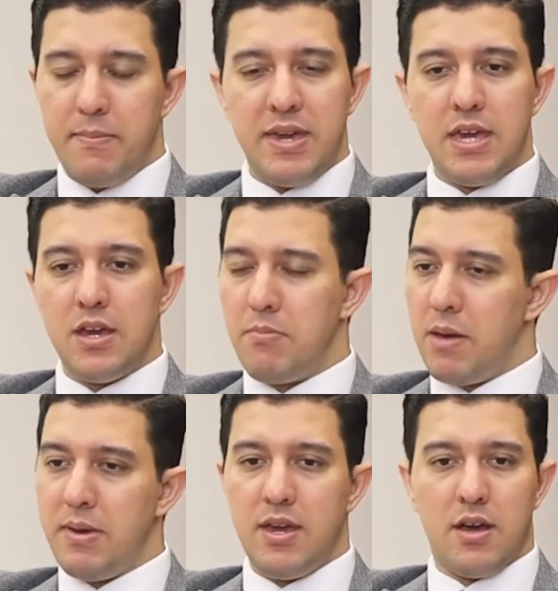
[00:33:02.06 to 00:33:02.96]

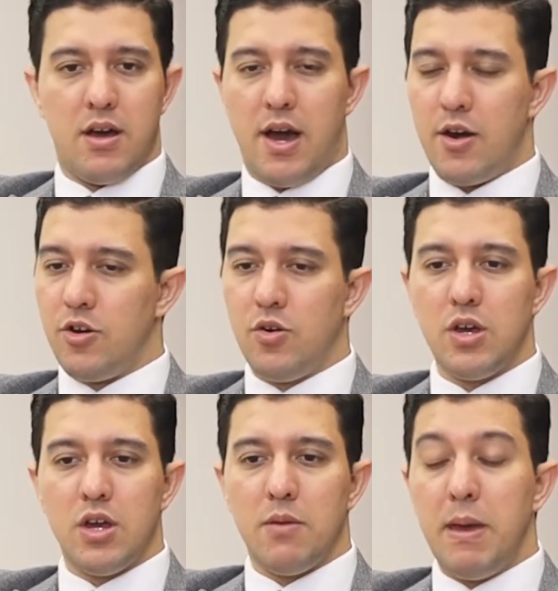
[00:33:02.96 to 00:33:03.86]
Maybe I don't
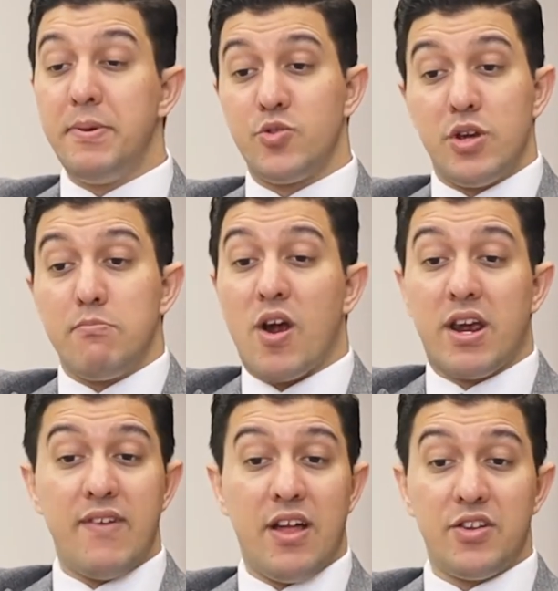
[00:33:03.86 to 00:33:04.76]
know, maybe during
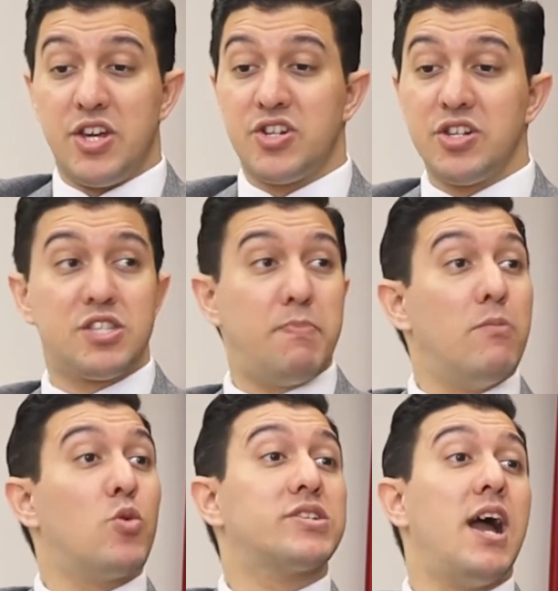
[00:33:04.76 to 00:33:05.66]
market validation,
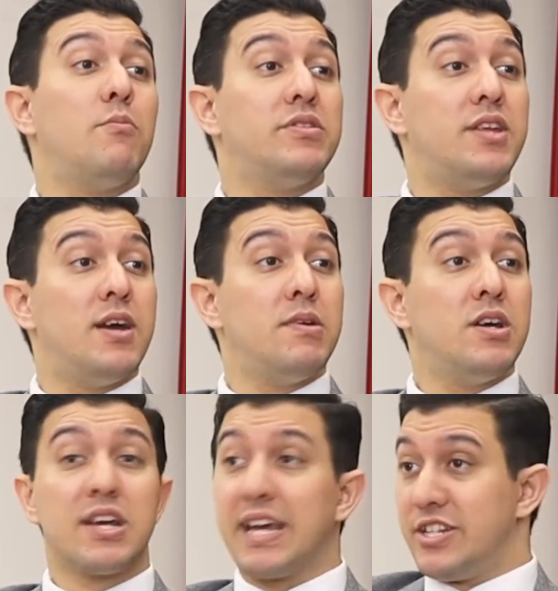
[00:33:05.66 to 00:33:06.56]
spend more time with
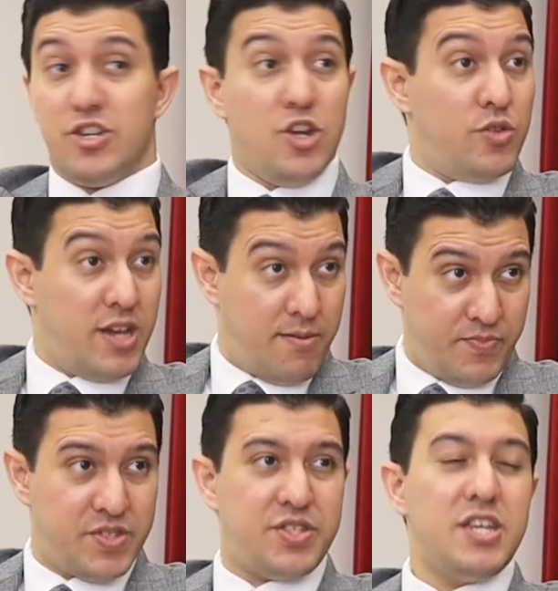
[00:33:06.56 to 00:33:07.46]
them, get to know
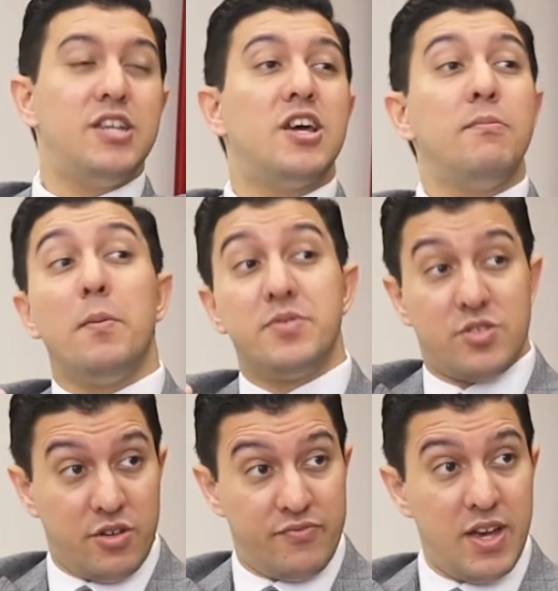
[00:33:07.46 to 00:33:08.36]
them, see them,
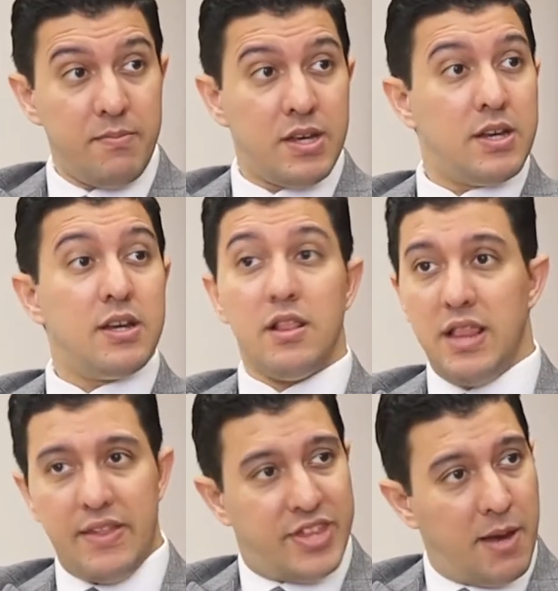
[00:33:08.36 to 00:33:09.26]
observe them.
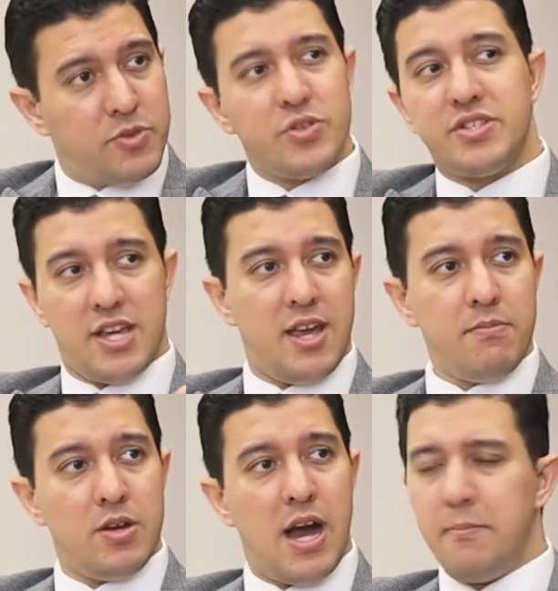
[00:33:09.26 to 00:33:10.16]
Let them do the
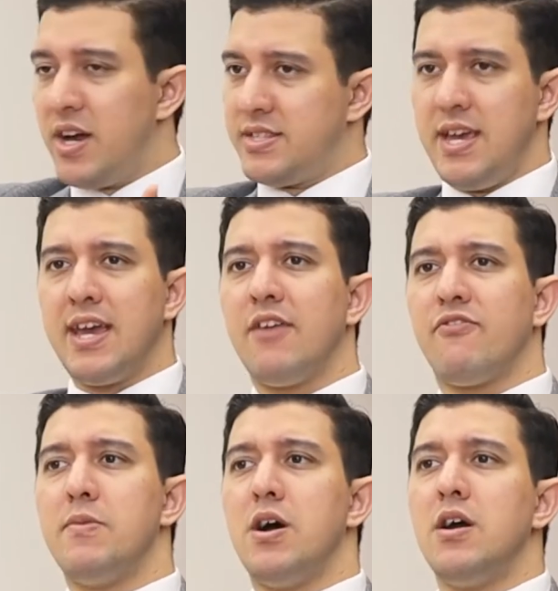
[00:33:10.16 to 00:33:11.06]
same. I'm not saying it
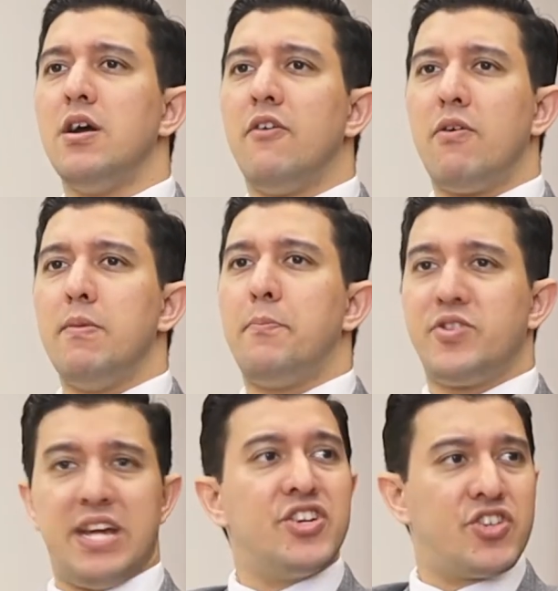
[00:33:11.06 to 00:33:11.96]
from a
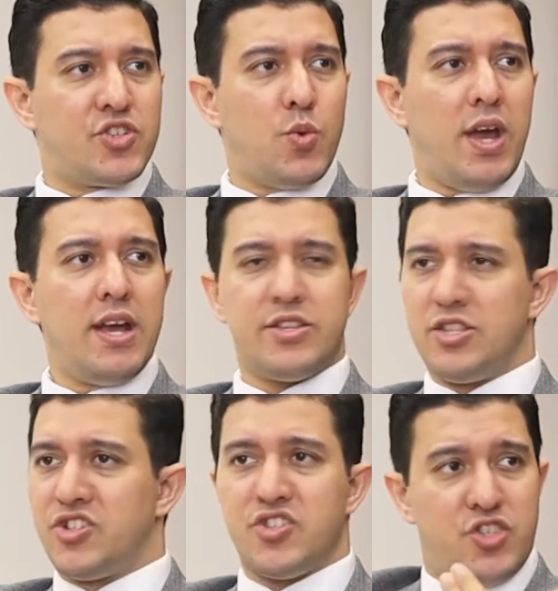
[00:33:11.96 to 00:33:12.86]
pretentious way.
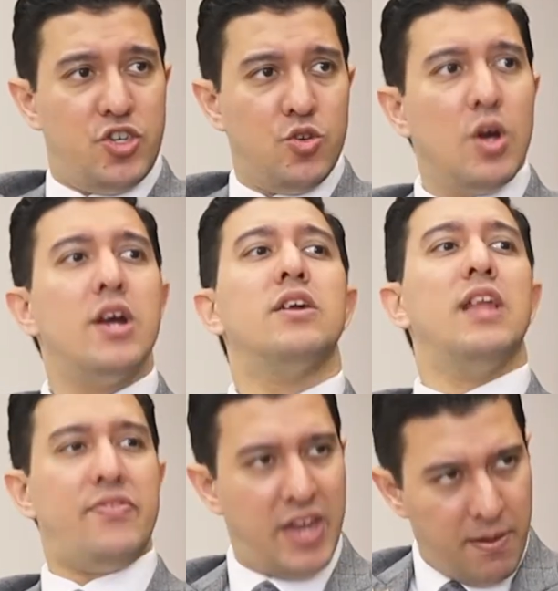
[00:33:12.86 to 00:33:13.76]
It's not just you.
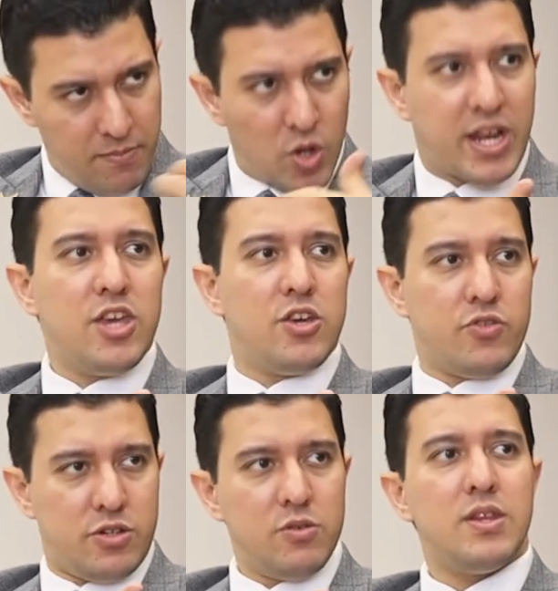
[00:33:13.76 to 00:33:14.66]
Let them look at
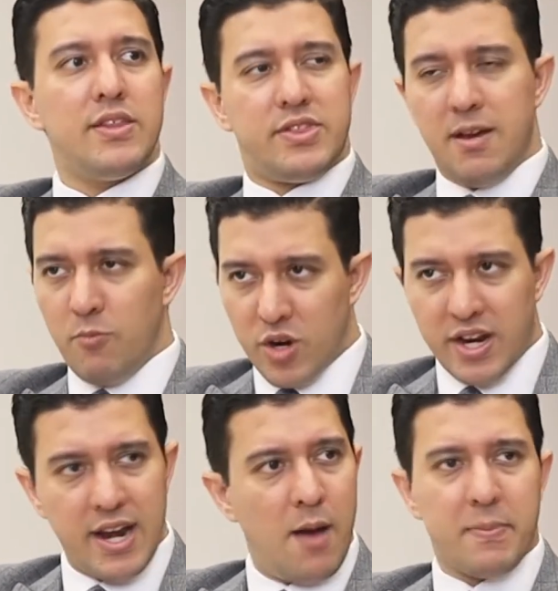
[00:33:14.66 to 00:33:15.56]
you too. Let them
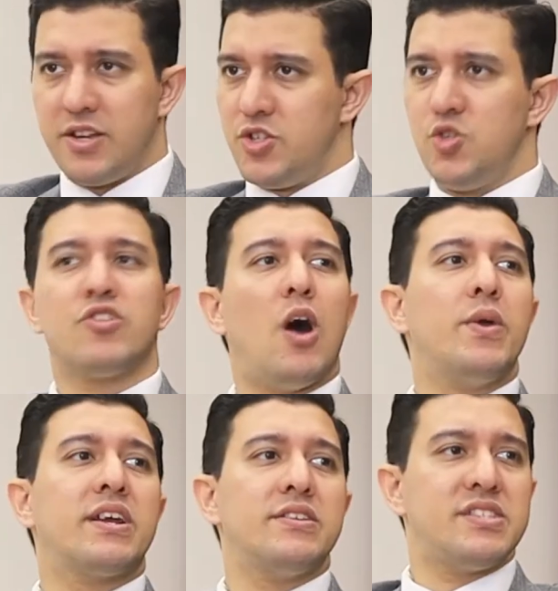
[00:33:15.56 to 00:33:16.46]
work it out because you've got
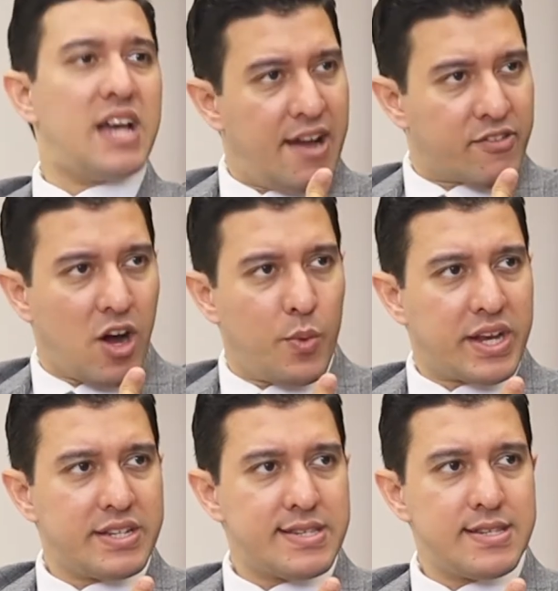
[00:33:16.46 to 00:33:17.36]
weaknesses, I've got
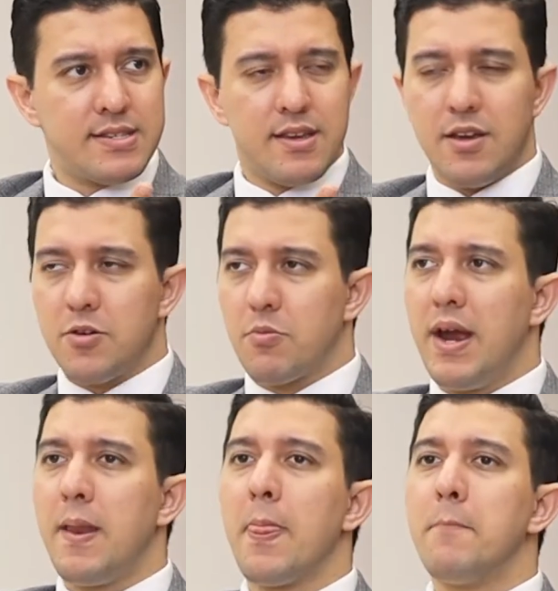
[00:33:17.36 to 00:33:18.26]
weaknesses,
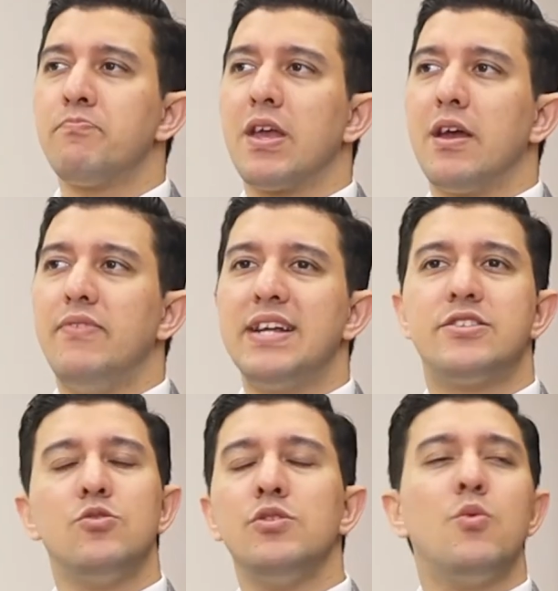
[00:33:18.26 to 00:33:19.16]
right?
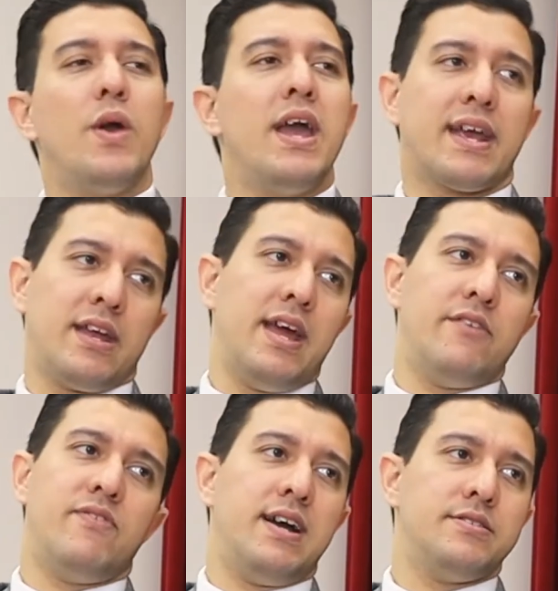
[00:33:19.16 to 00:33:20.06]
That's the only way I can
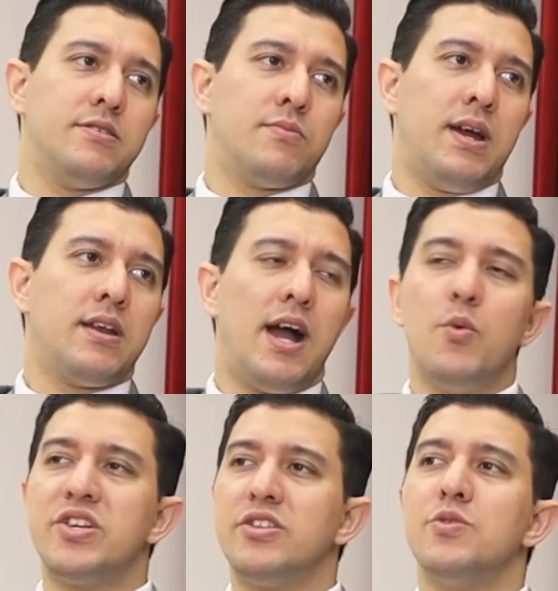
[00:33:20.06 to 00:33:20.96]
advise it, right?
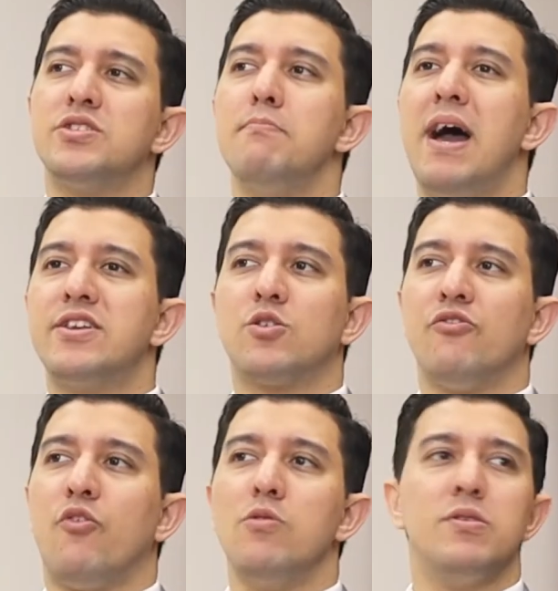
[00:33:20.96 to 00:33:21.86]
I wish there was a
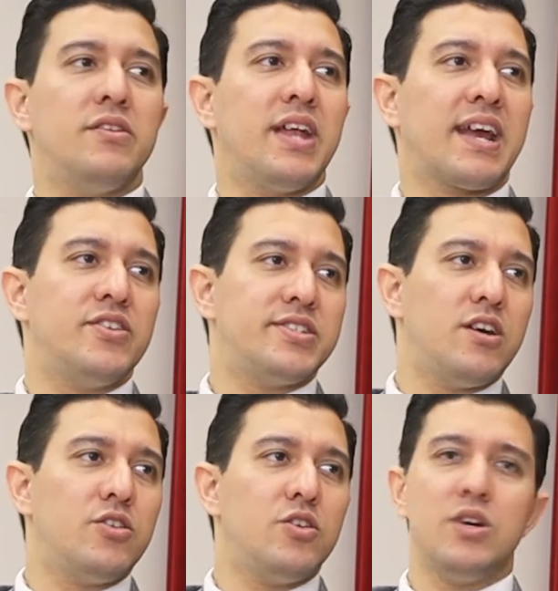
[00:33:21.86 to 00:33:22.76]
magical formula that I could
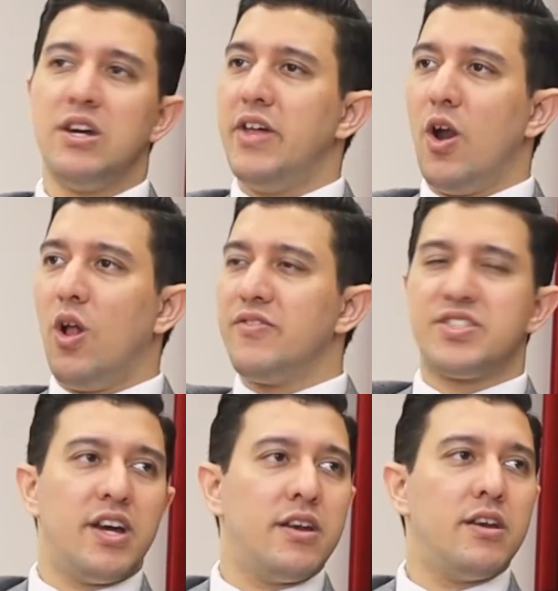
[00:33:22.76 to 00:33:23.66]
tell you that all of
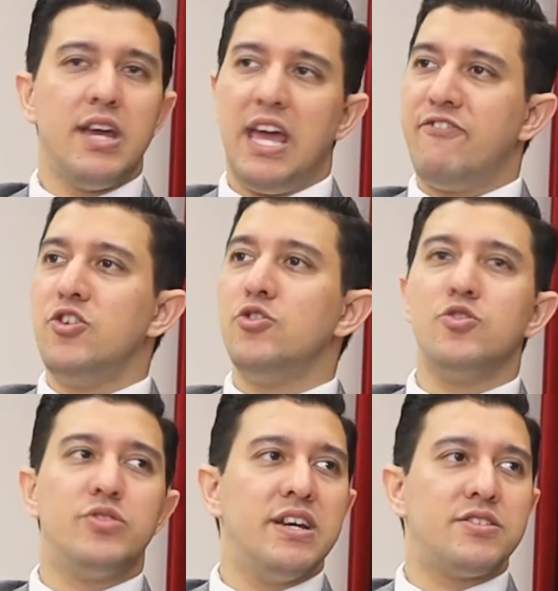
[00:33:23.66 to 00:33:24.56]
a sudden, if you
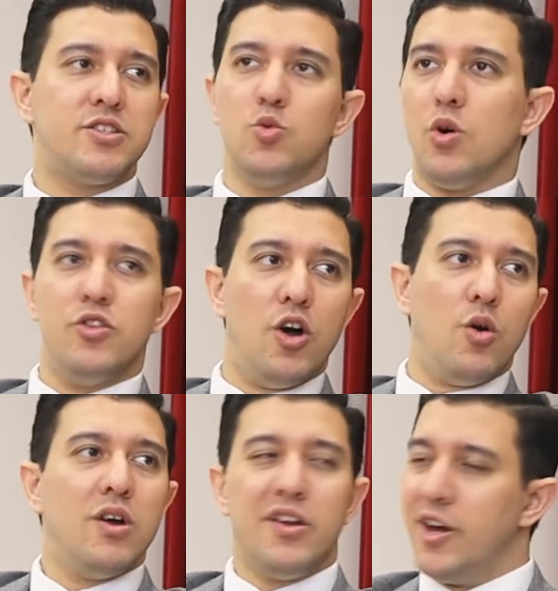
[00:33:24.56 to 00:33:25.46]
do this, you will know.